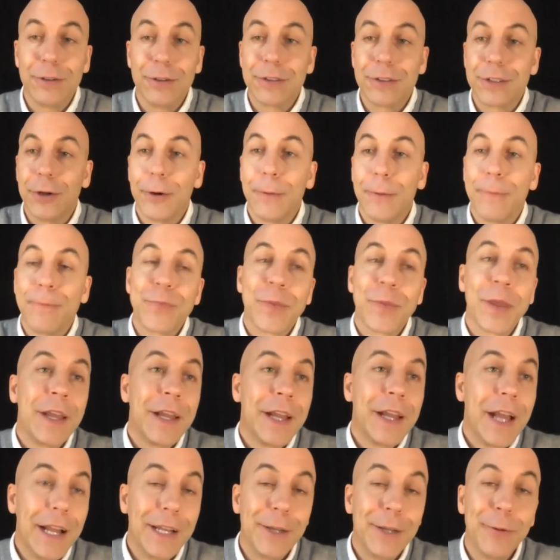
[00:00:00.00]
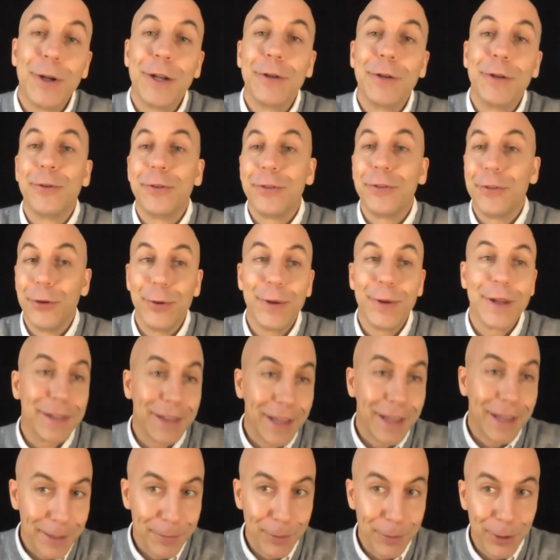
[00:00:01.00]
And so anyone who is doing
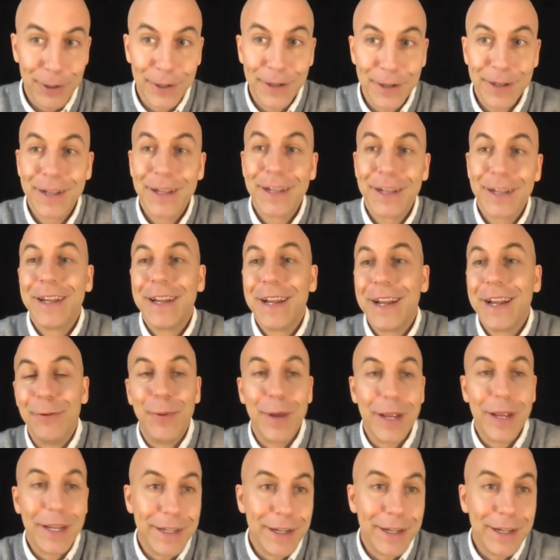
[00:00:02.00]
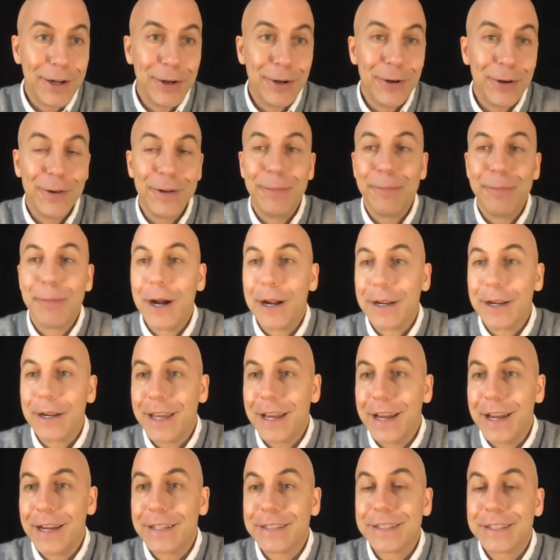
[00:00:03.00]
labor radio and
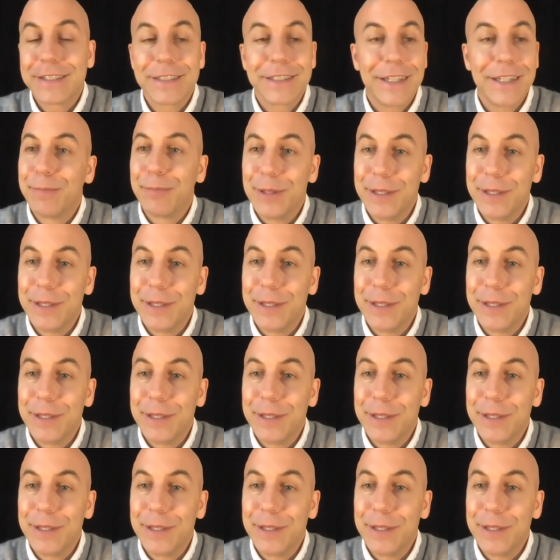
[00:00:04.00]
podcasts,